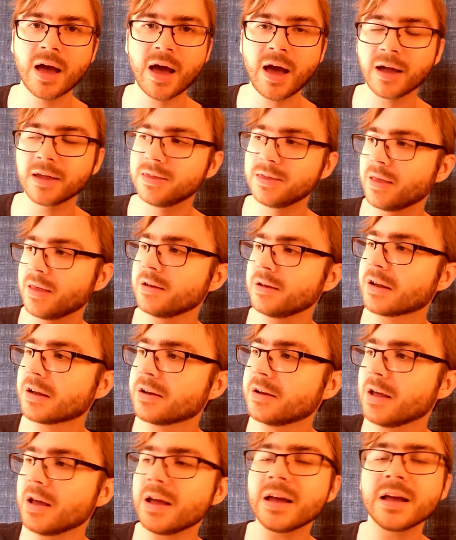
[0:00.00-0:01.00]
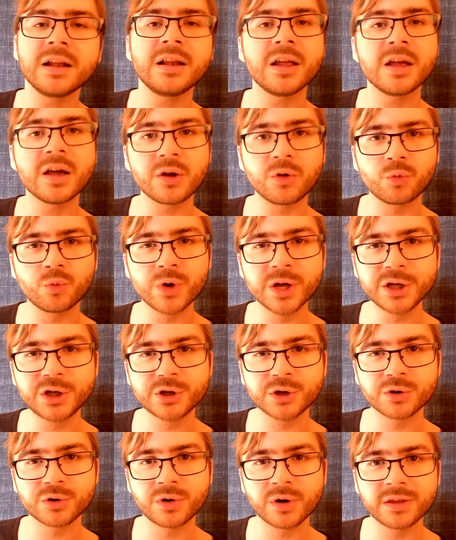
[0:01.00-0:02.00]
and then an alien
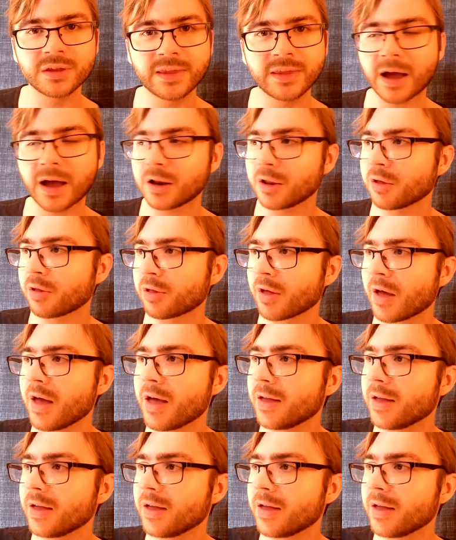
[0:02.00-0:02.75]
creature that is